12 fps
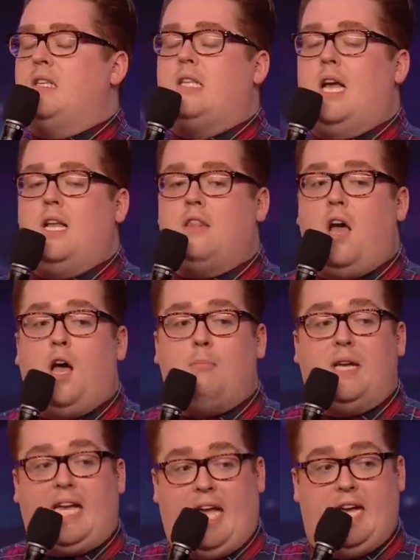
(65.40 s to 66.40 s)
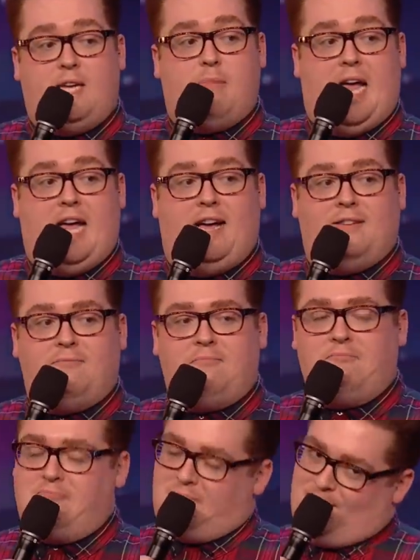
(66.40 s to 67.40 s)
saying that I'm a gay man.
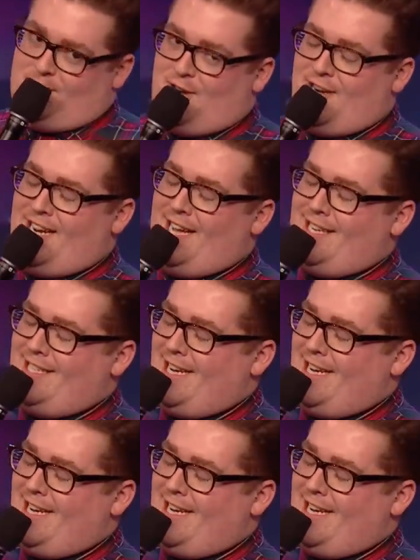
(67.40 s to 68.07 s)
Sorry, ladies.